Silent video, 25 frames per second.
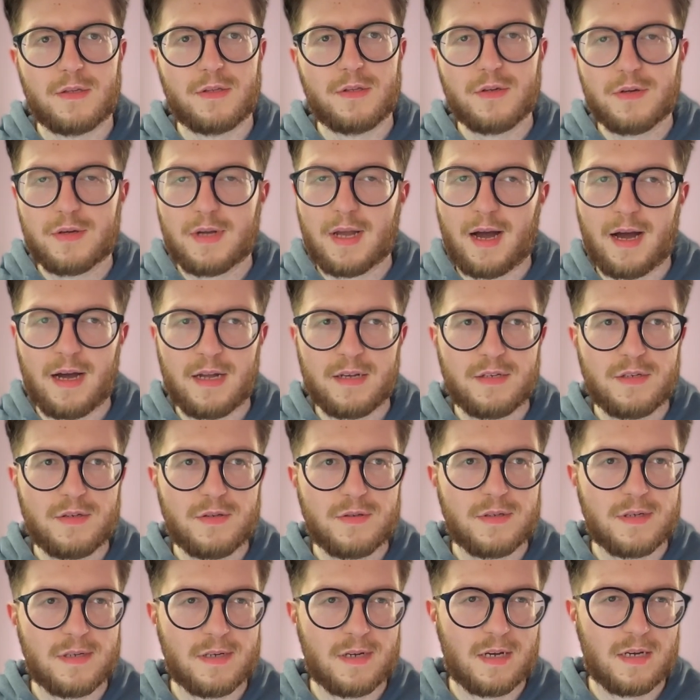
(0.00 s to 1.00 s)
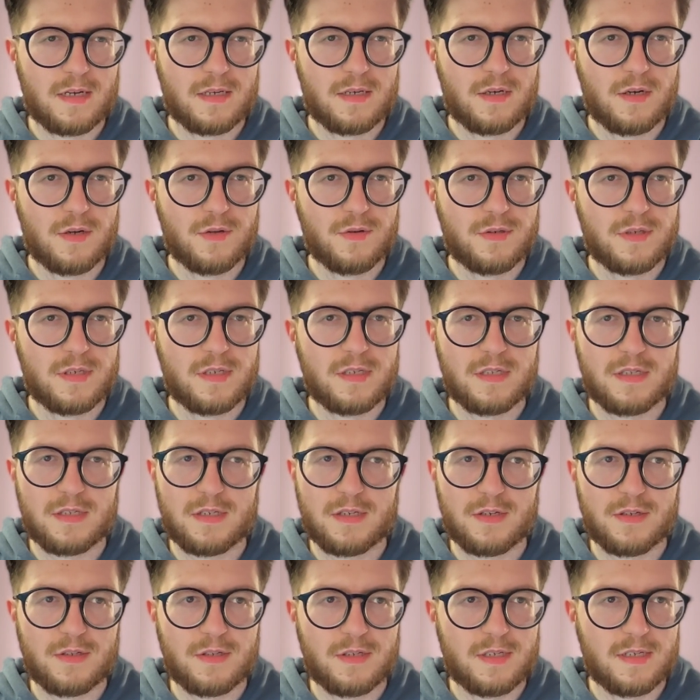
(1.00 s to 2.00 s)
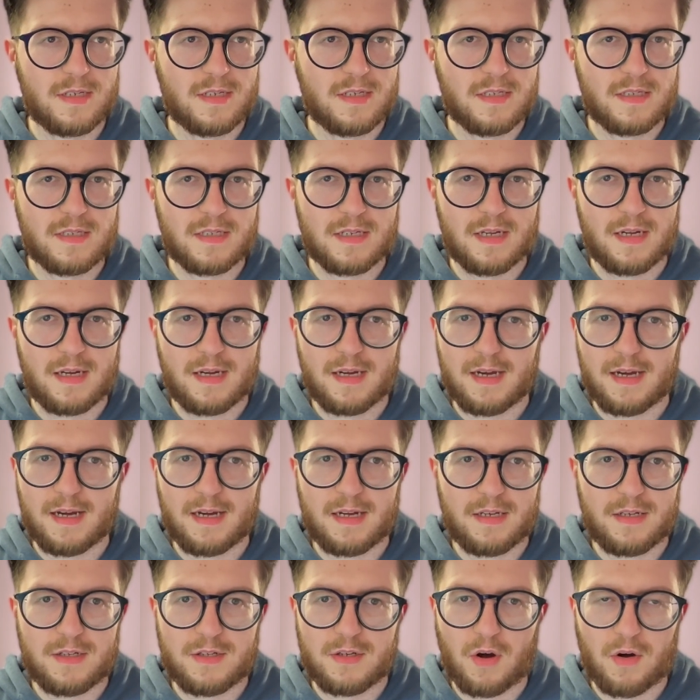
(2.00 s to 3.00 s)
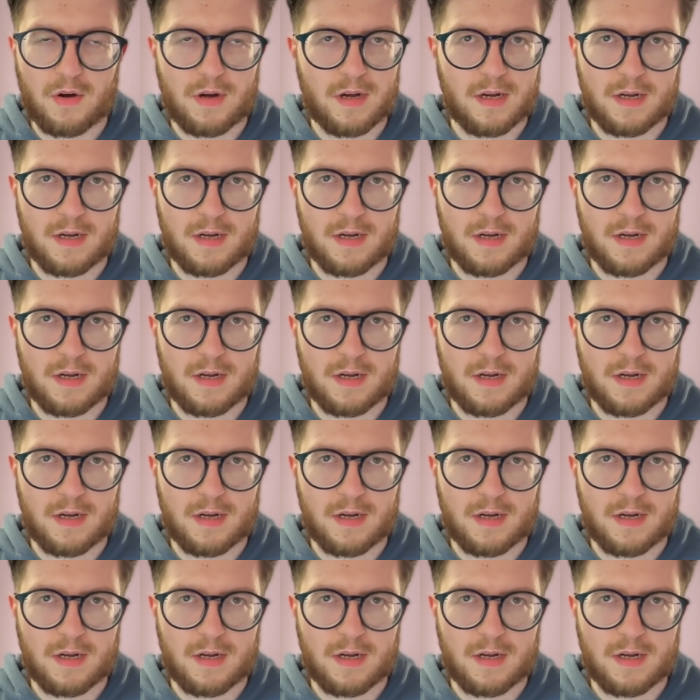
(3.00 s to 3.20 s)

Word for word: You can use other solutions such as a Docker